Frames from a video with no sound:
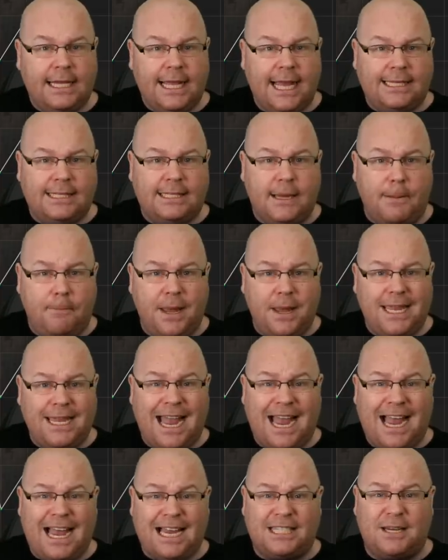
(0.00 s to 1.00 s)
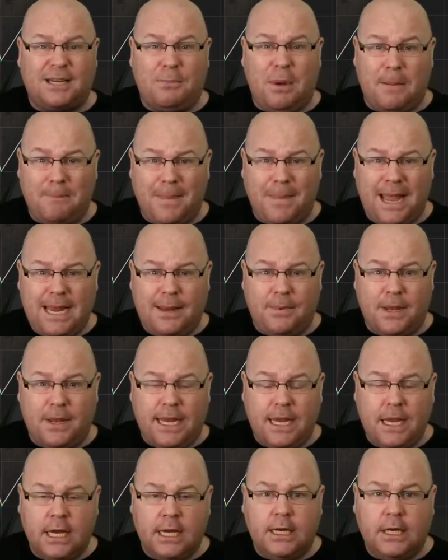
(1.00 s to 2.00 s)
that's a big ask, but
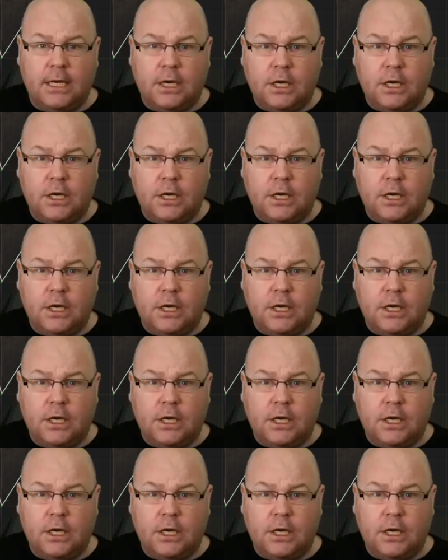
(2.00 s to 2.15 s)
maybe